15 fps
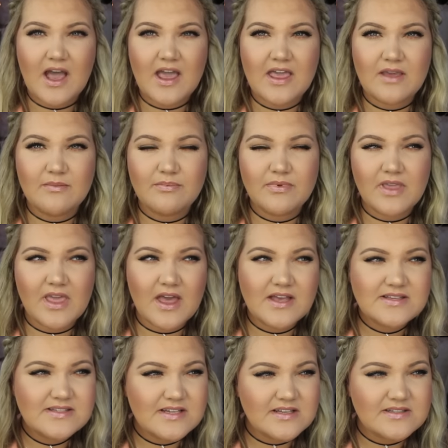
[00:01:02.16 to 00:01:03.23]
I
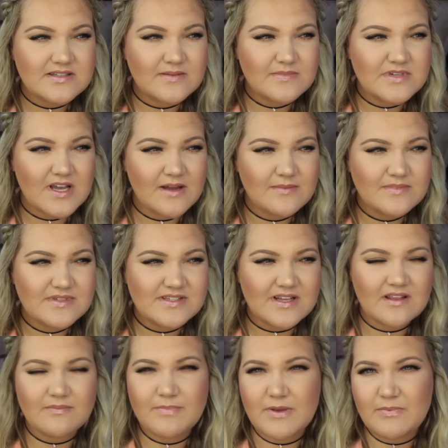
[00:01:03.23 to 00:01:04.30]
guess sometimes
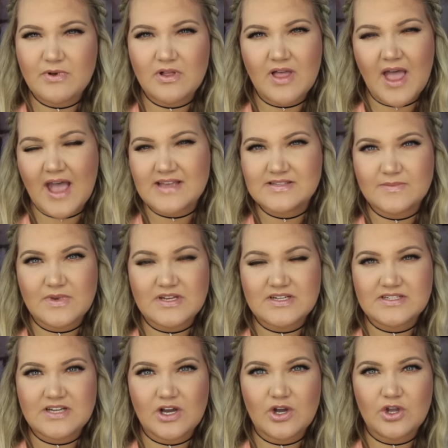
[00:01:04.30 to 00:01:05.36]
people ask me to
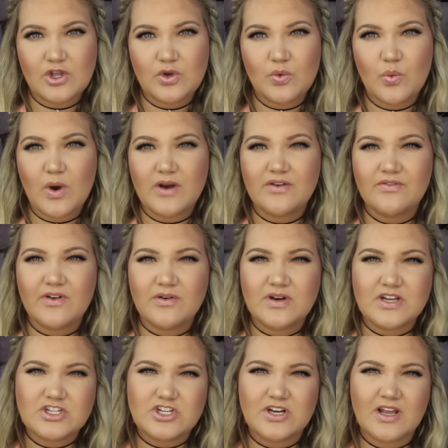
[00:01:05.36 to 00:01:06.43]
tell you what
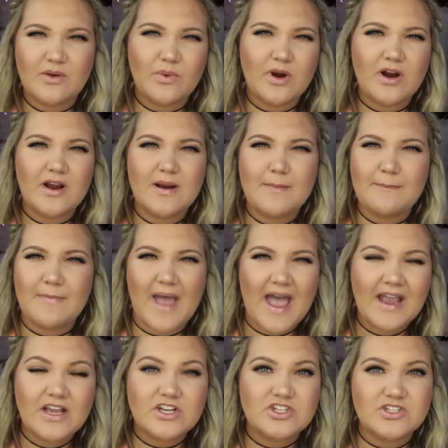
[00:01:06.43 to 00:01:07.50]
foundation I wear in M A
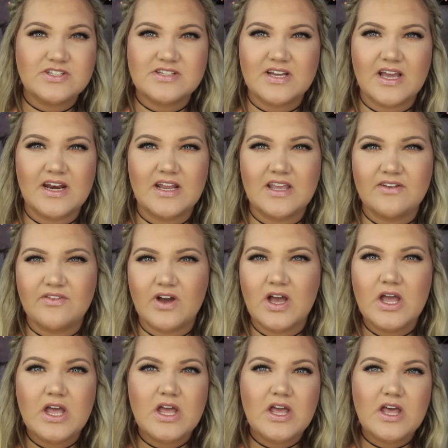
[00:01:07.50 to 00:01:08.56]
C just to kind of give a,
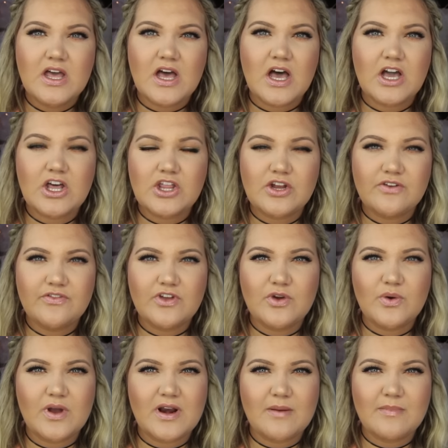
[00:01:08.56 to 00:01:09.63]
a clear
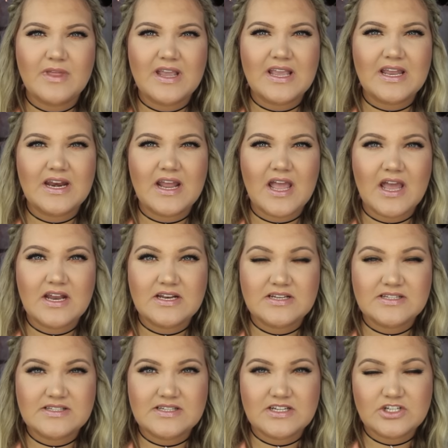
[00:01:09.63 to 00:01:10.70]
view, and I'm like an
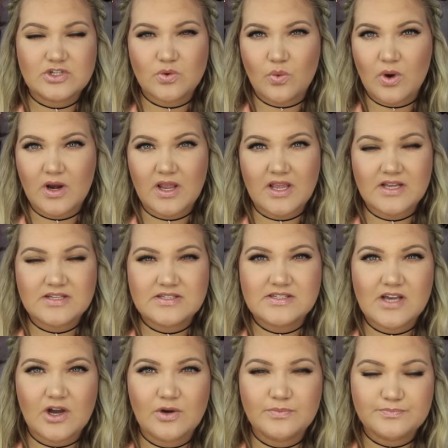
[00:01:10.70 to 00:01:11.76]
N C twenty,
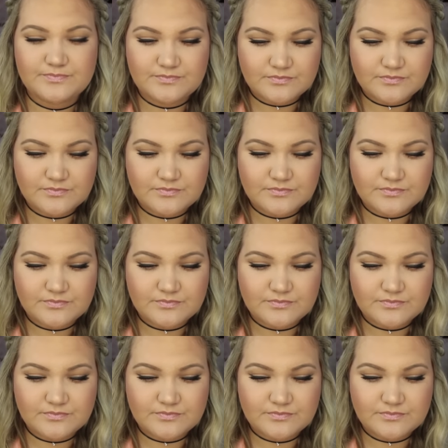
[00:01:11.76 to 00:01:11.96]
so